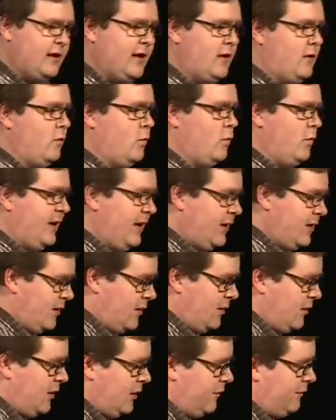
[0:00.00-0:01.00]
and
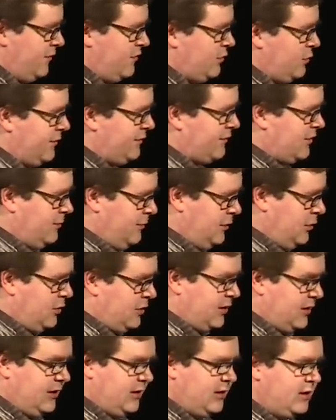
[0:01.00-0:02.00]
aware of the Swift
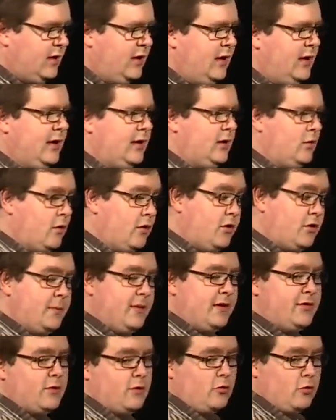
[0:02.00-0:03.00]
community in order to
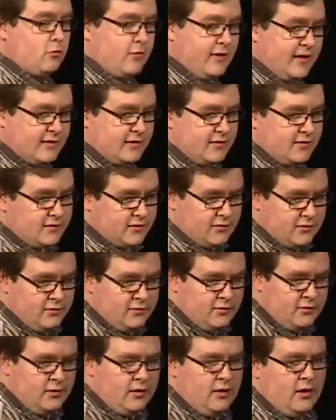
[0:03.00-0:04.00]
make the correct
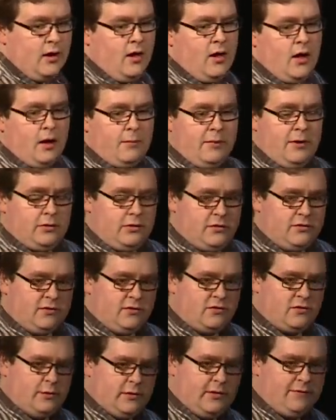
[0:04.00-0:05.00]
decision about using
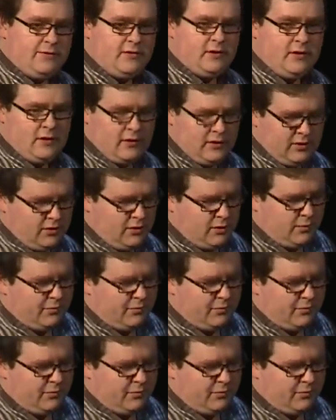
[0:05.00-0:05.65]
Swift in your